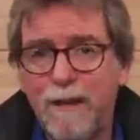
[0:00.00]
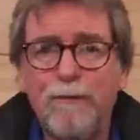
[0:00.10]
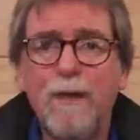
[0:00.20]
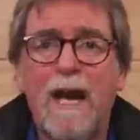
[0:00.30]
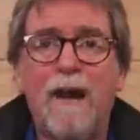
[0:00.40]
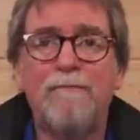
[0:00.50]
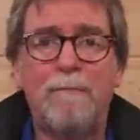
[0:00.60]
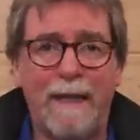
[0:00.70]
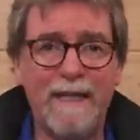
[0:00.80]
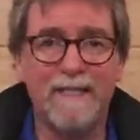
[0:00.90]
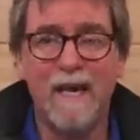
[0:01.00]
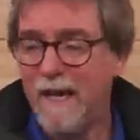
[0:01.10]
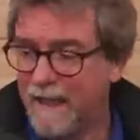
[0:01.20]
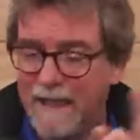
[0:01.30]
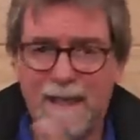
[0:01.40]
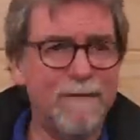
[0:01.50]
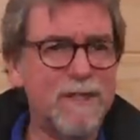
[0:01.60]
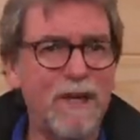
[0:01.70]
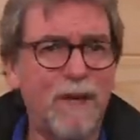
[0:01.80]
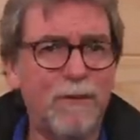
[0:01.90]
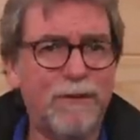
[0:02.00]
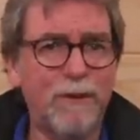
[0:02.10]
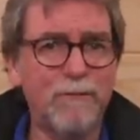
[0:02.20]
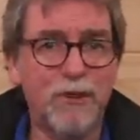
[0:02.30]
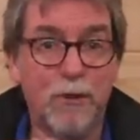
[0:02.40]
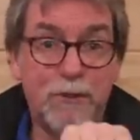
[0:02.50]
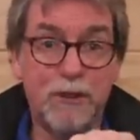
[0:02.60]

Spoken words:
If you have, please give us the old thumbs up,